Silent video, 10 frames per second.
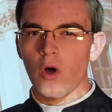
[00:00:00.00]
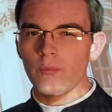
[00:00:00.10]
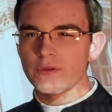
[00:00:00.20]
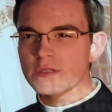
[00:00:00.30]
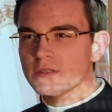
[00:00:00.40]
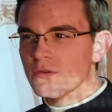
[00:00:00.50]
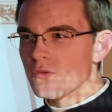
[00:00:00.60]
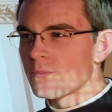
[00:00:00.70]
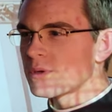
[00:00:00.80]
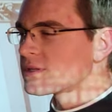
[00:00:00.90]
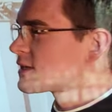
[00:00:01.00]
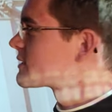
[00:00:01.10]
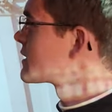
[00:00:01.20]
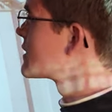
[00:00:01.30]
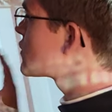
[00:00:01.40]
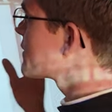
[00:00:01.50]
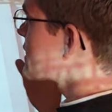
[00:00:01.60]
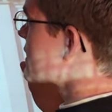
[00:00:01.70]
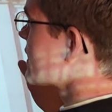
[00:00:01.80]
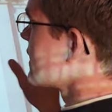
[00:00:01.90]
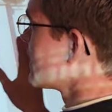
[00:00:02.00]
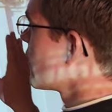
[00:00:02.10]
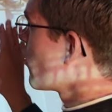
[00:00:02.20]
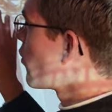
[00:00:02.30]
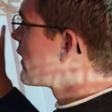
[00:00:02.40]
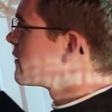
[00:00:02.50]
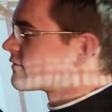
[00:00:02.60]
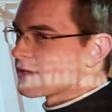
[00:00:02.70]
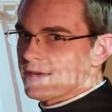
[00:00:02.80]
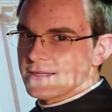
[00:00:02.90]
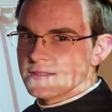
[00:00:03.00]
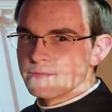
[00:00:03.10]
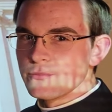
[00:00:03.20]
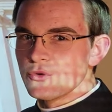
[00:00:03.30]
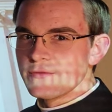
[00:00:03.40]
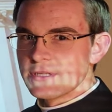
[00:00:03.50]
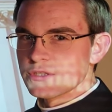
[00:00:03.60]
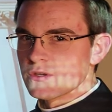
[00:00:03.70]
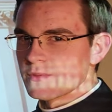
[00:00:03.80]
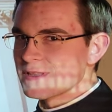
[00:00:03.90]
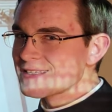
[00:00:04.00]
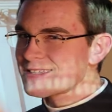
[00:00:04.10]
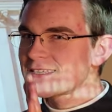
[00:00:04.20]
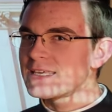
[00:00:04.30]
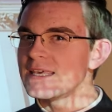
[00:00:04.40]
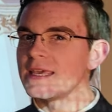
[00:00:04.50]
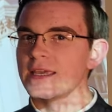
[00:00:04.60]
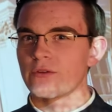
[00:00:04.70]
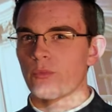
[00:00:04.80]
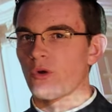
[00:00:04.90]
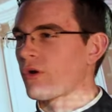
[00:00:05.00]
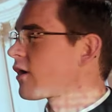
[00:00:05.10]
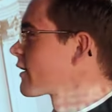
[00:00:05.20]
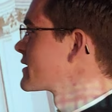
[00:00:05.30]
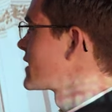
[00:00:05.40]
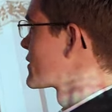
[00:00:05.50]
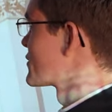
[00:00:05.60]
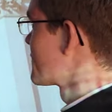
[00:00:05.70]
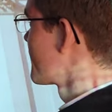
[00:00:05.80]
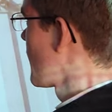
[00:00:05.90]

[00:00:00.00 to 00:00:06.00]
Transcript: almost as though the building's a little bit wavy, like it's moving just a bit. This is key to Baroque architecture.